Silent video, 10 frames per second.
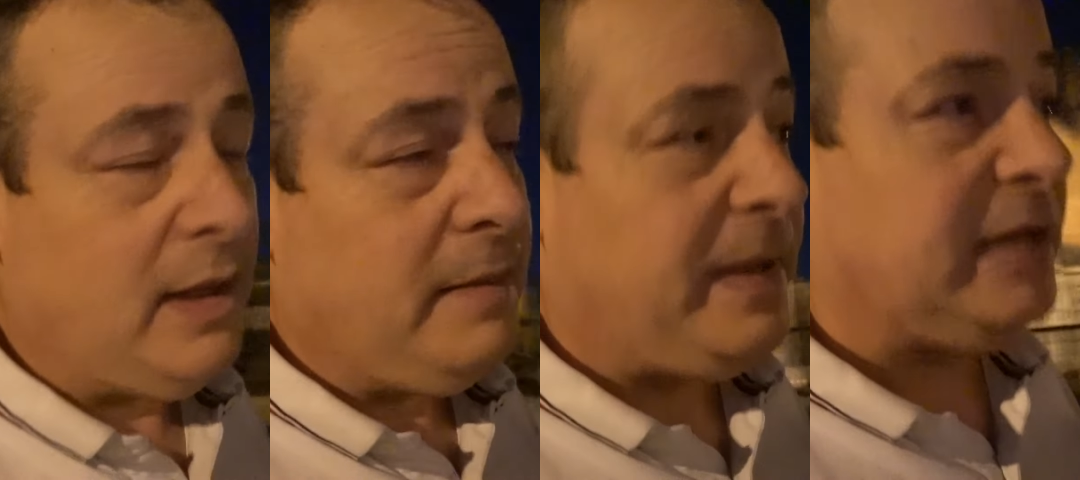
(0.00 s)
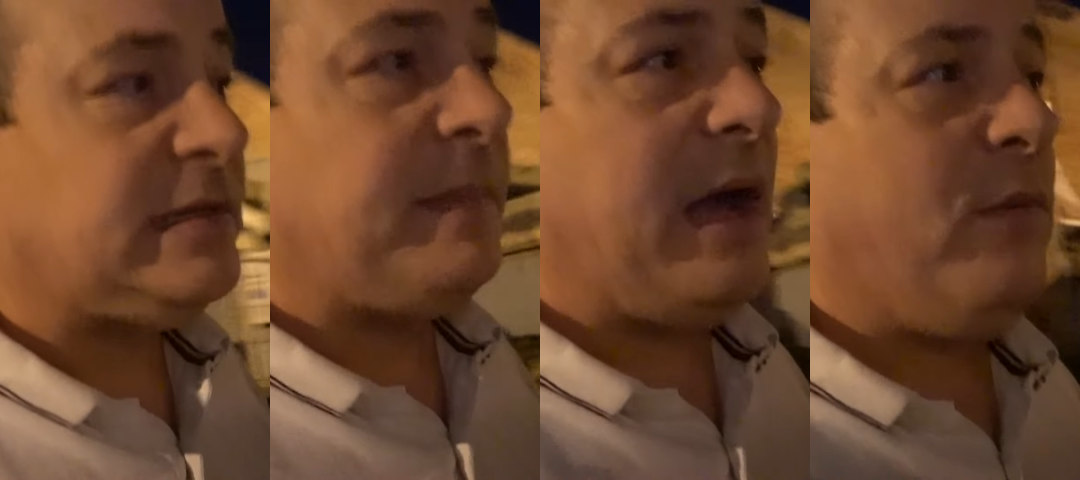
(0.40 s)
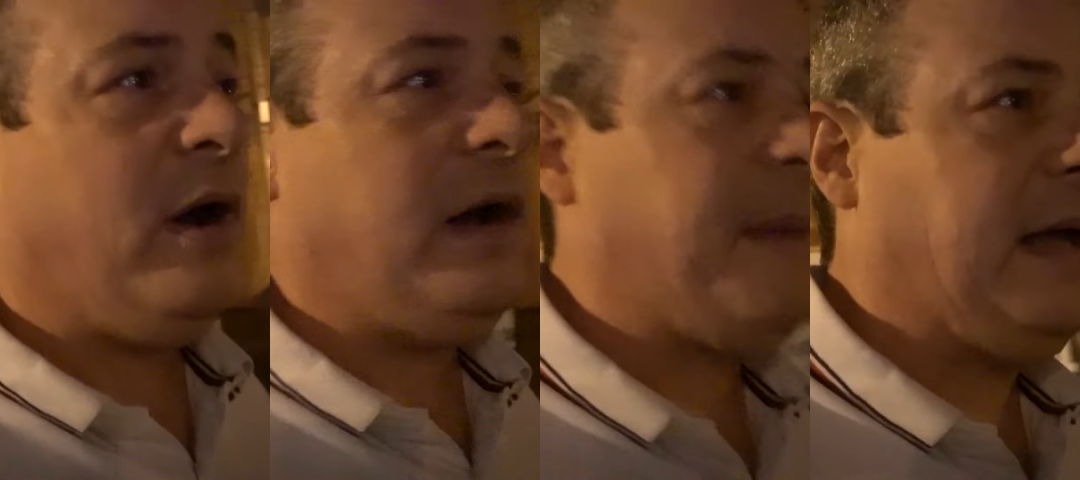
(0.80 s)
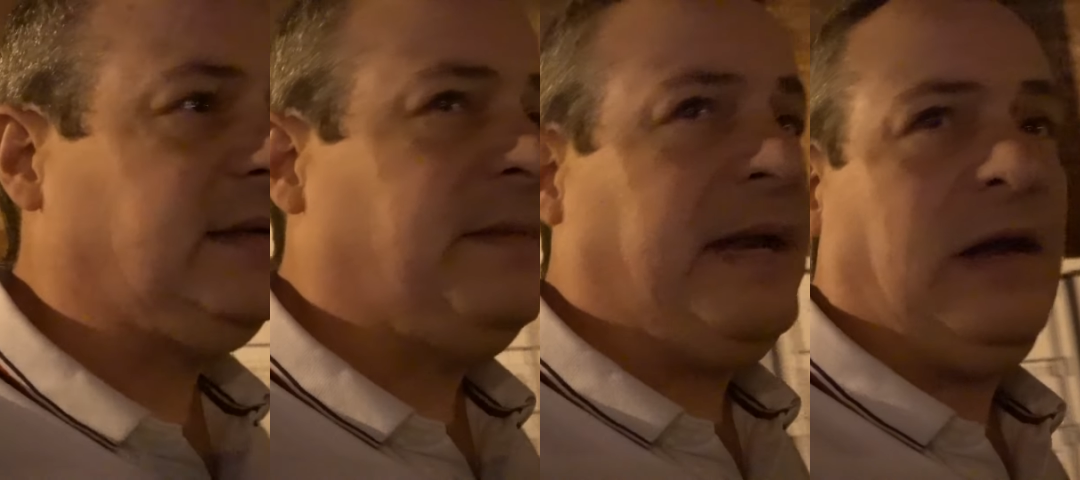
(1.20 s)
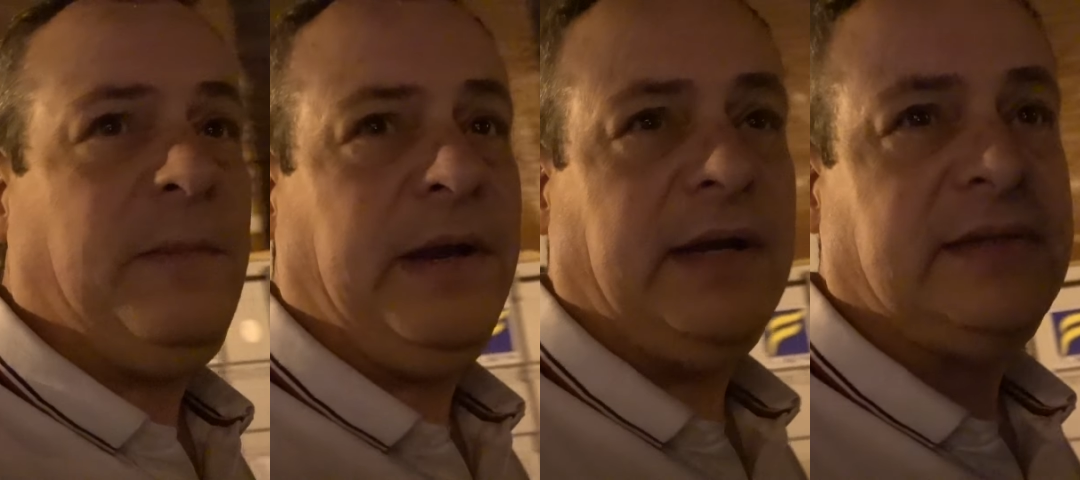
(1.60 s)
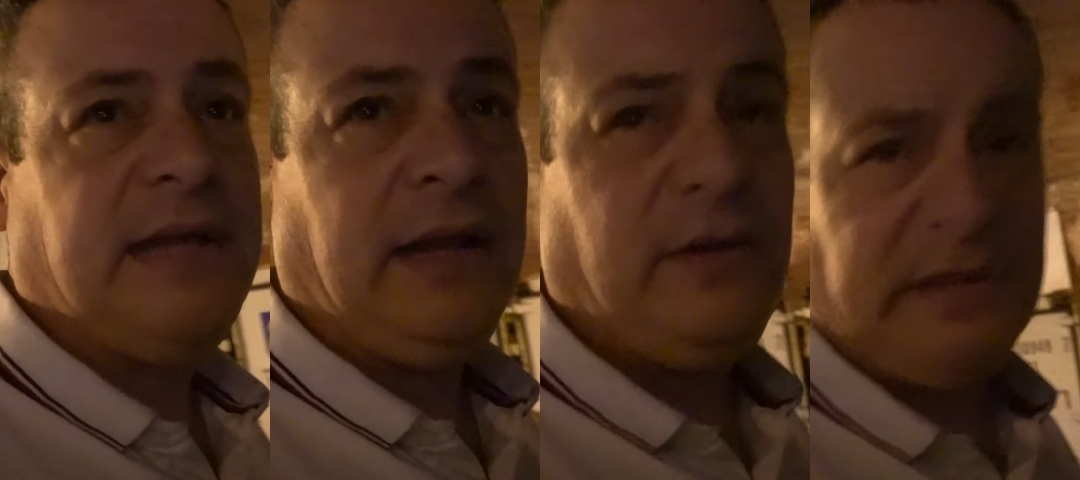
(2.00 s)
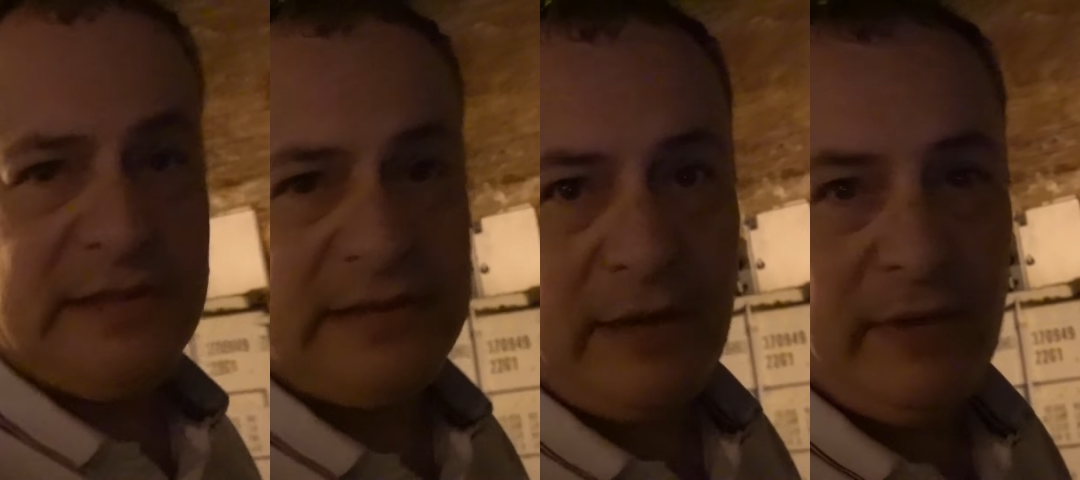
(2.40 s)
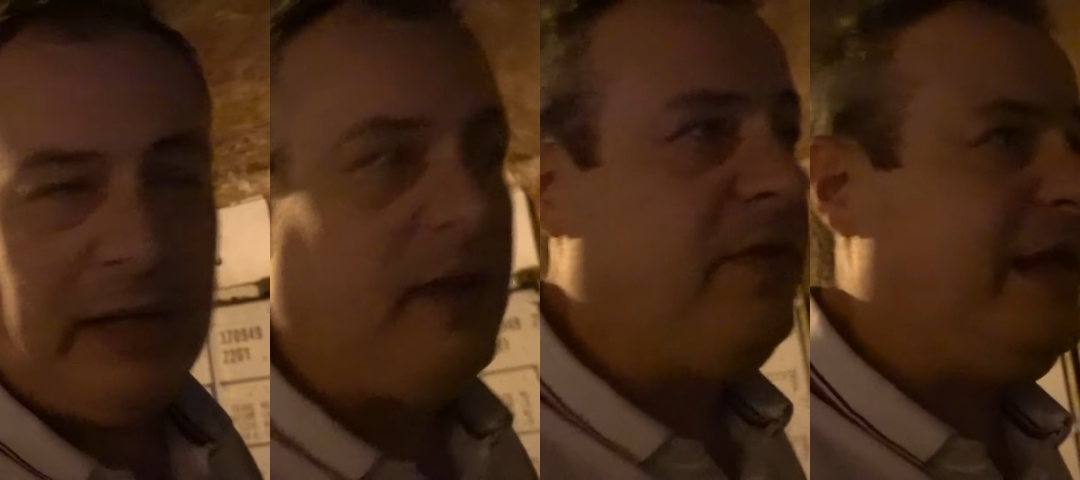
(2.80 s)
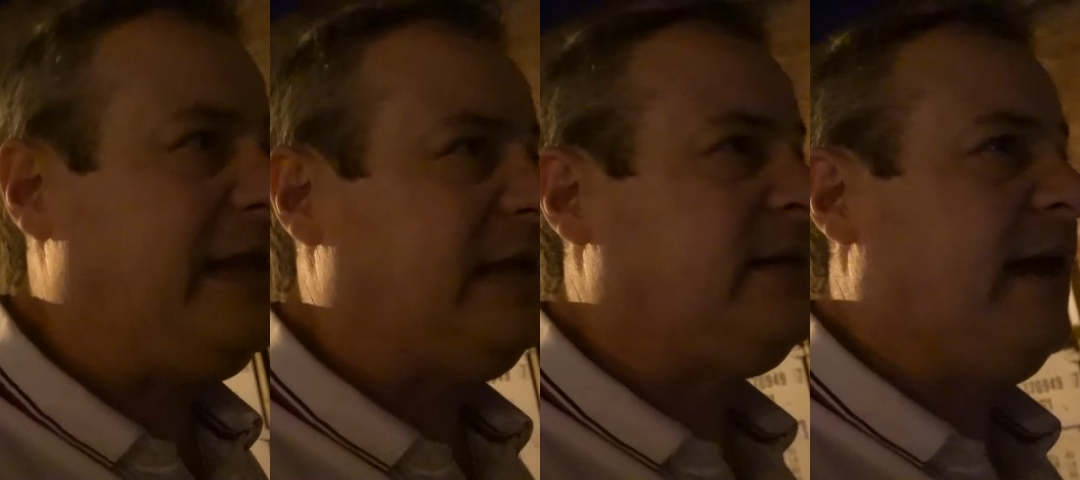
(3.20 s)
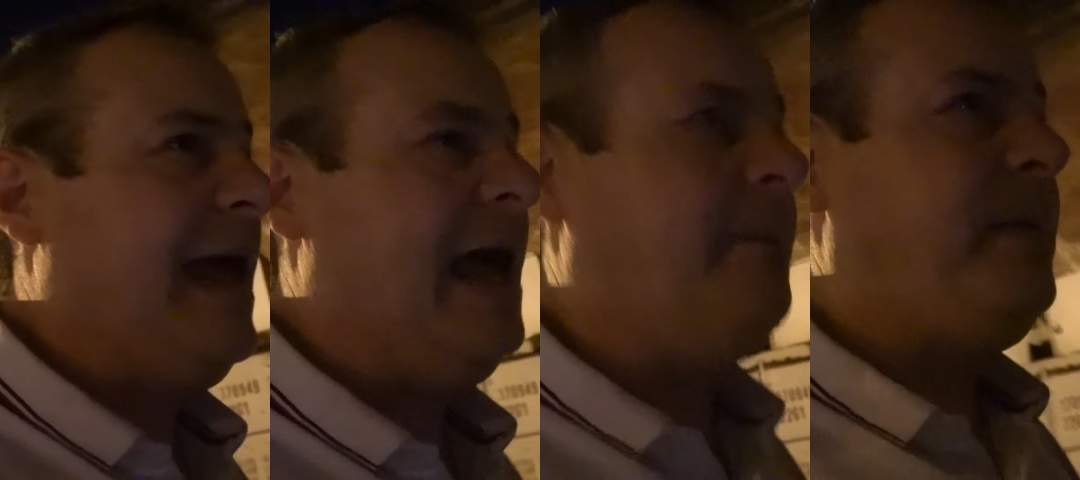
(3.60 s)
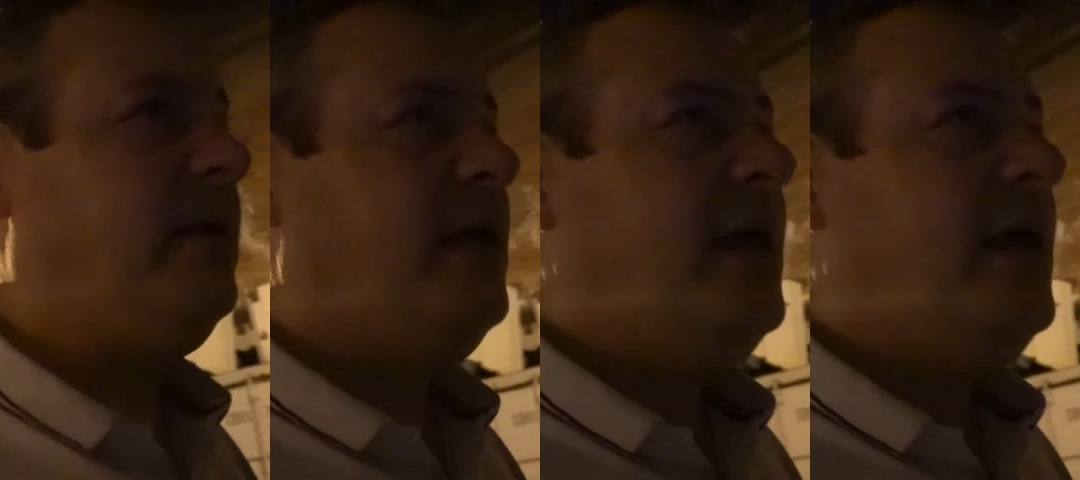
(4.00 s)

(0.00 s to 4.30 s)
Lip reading: Because I'm not worried about somebody opening in St. Louis, because I really don't think that's gonna happen.